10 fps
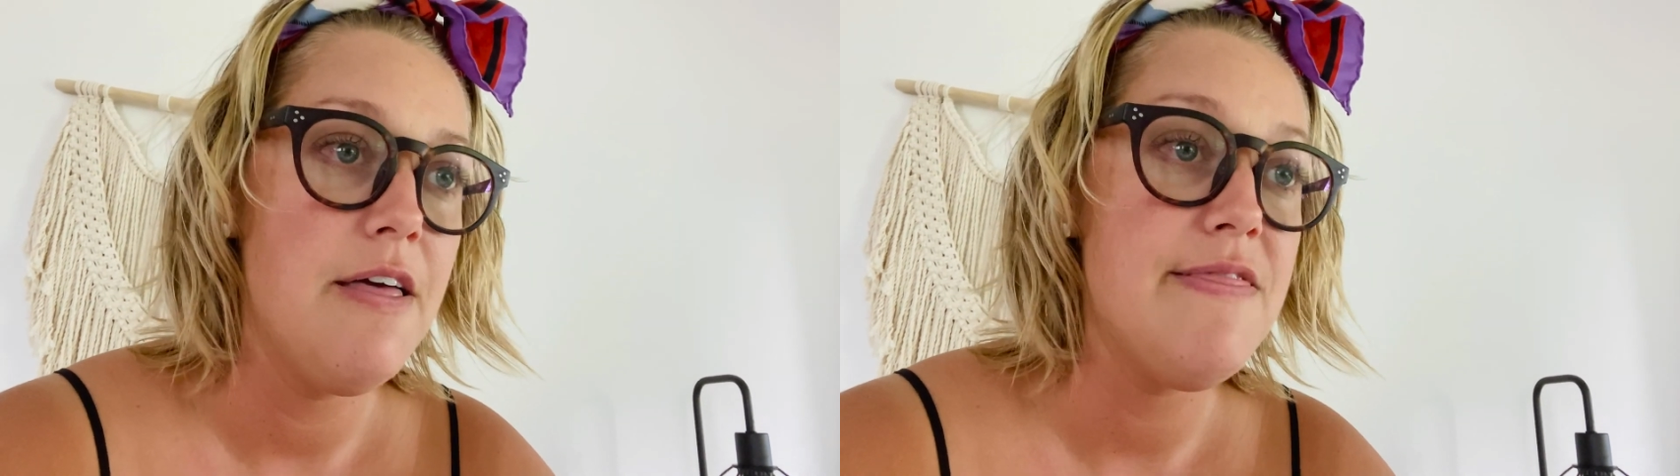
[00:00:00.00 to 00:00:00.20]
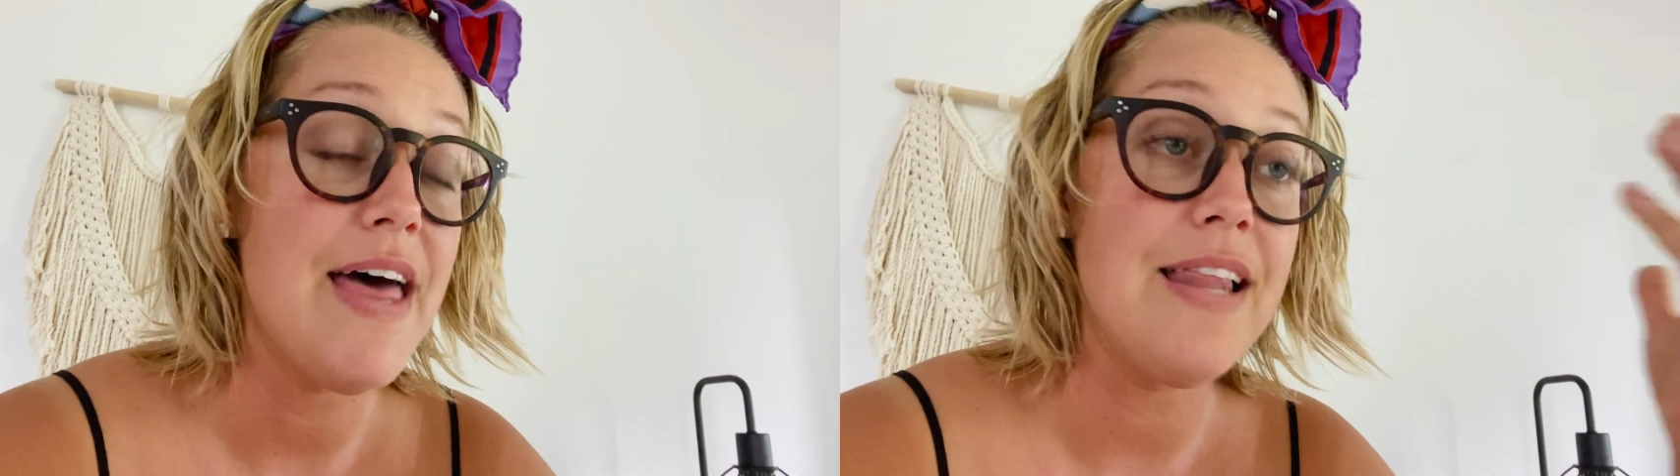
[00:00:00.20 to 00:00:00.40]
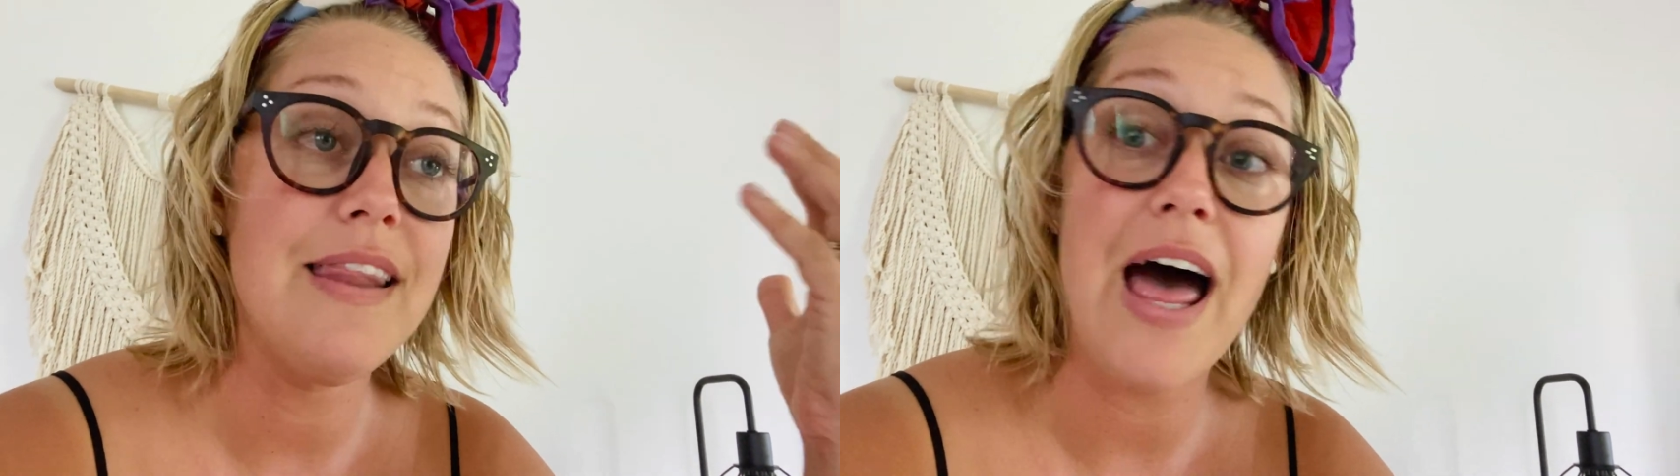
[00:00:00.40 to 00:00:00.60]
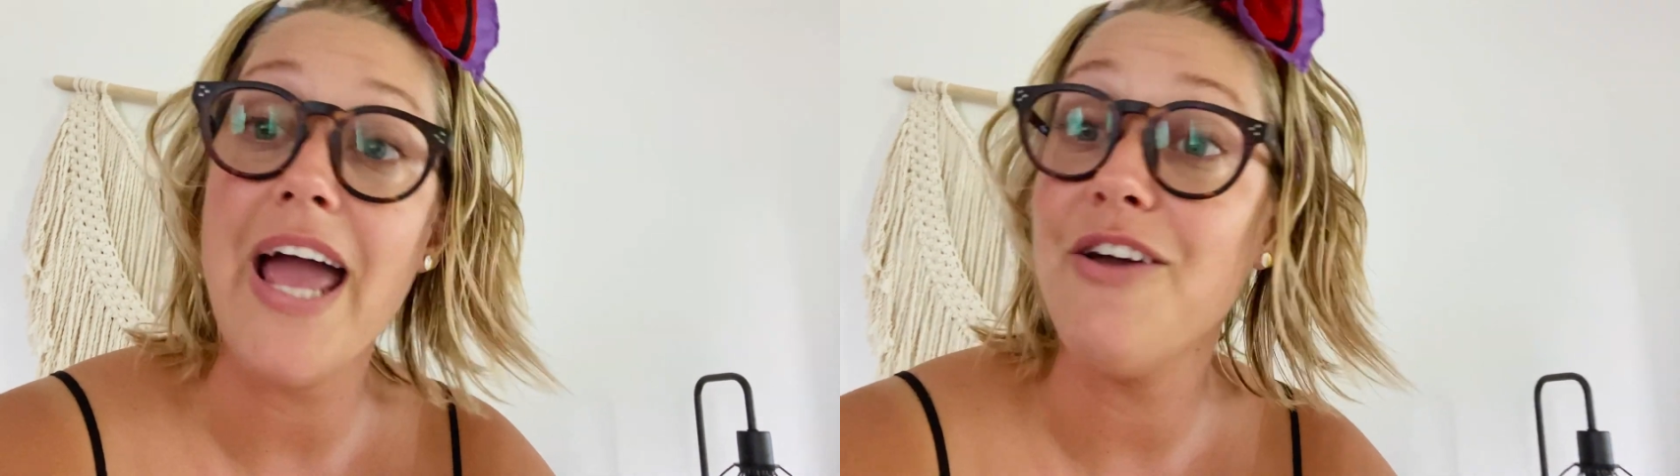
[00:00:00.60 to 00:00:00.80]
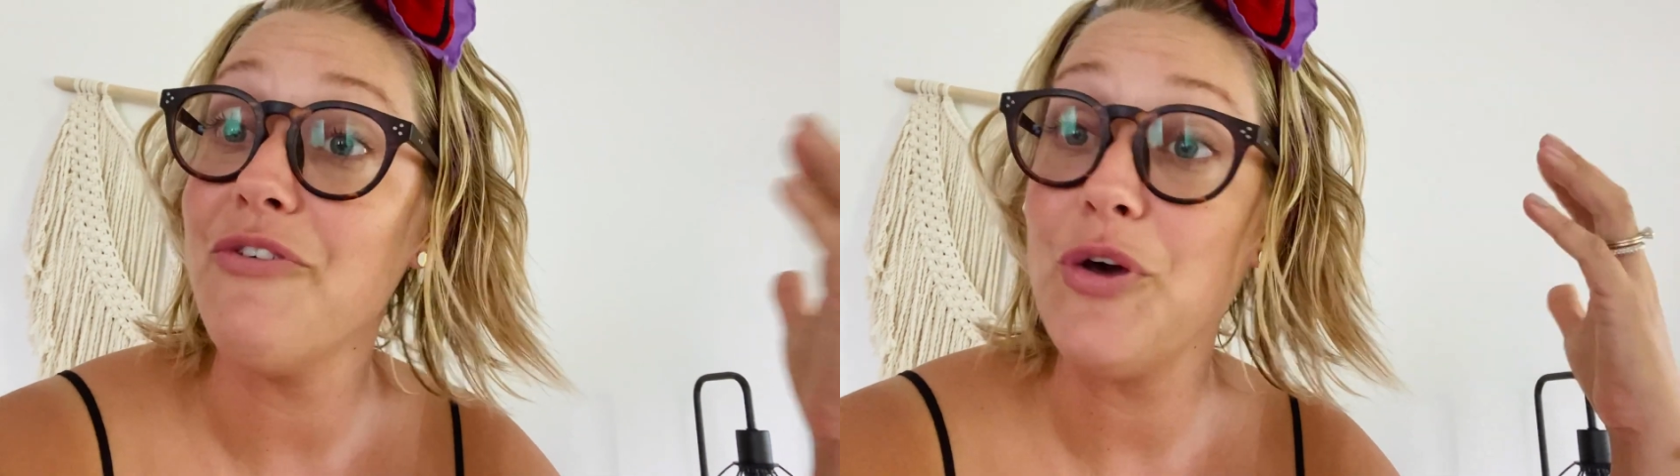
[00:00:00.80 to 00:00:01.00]
that
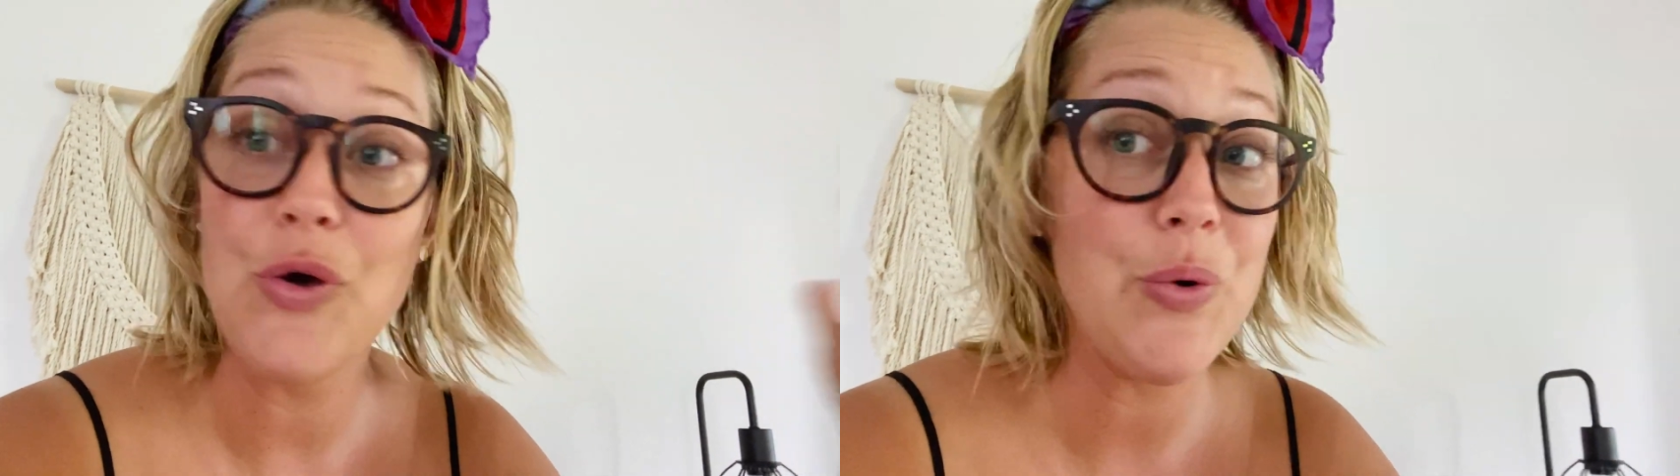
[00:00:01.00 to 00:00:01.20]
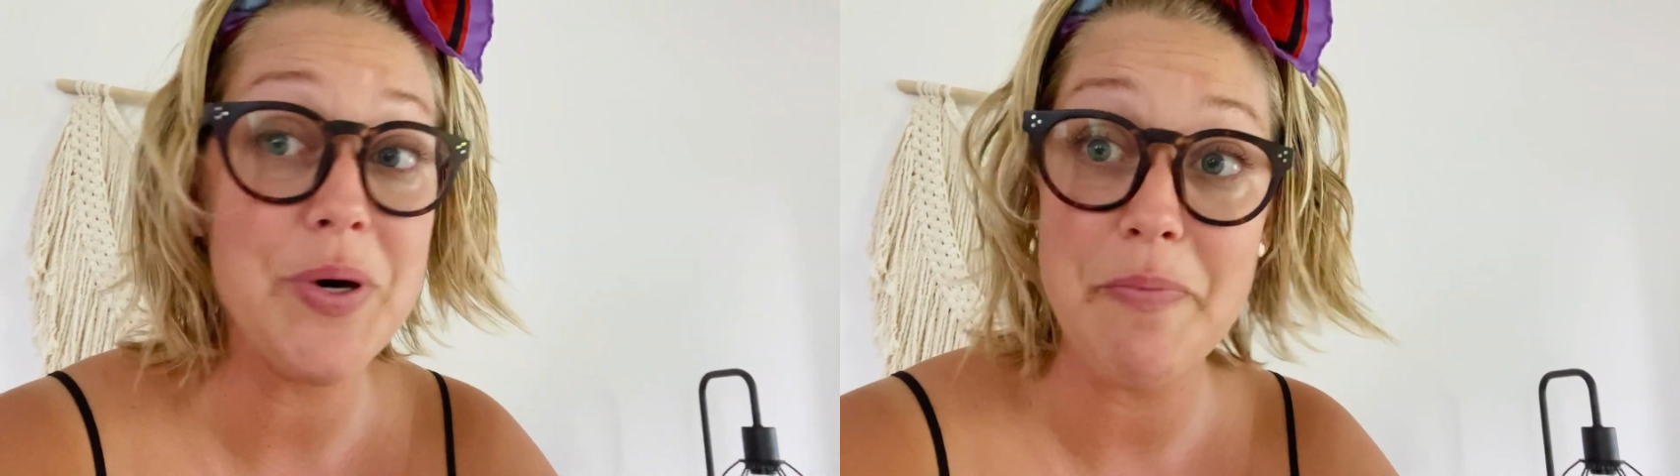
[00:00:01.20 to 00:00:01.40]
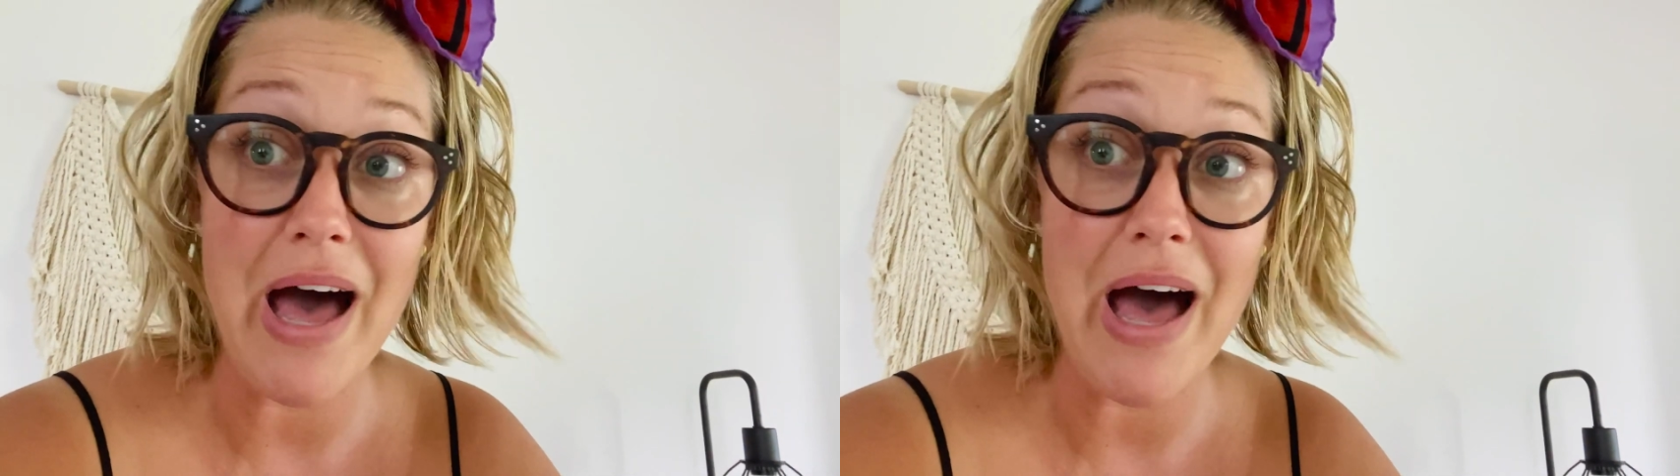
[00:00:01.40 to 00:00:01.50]
live, who am